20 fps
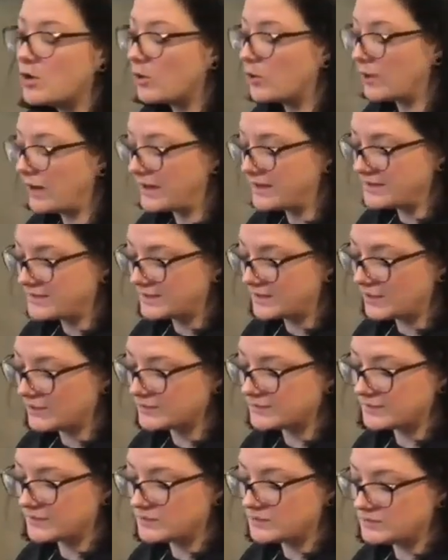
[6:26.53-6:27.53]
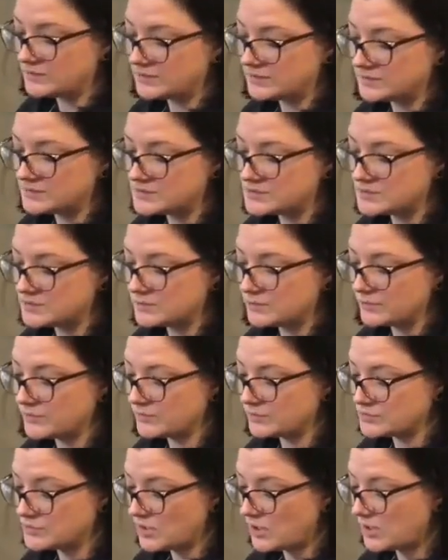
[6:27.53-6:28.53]
or anything else that you need to do with
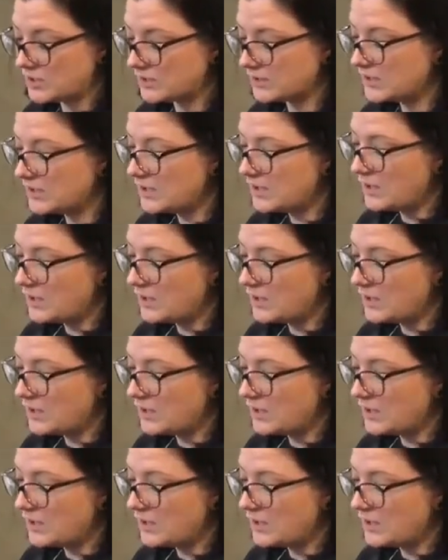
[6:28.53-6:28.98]
your dog.